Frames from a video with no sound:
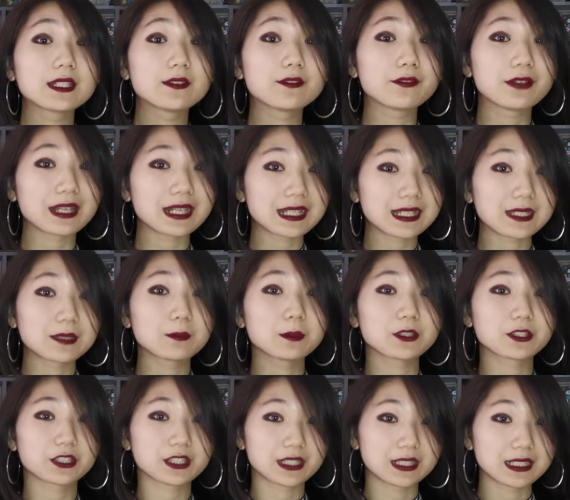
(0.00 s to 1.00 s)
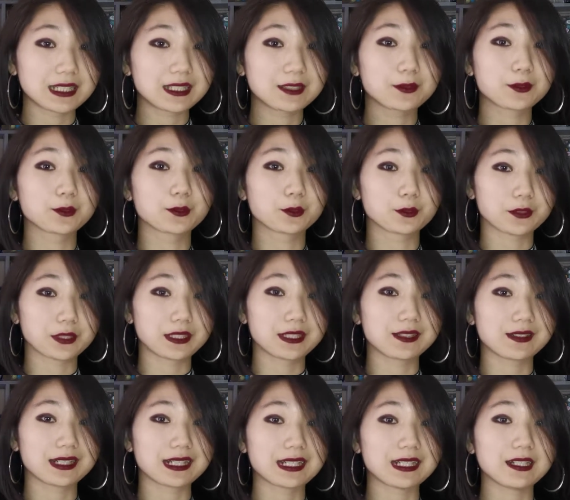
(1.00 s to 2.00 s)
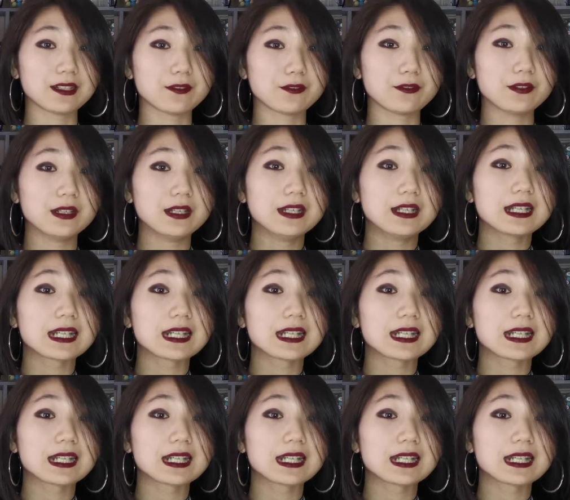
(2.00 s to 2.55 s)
invest in machines to do it yourself.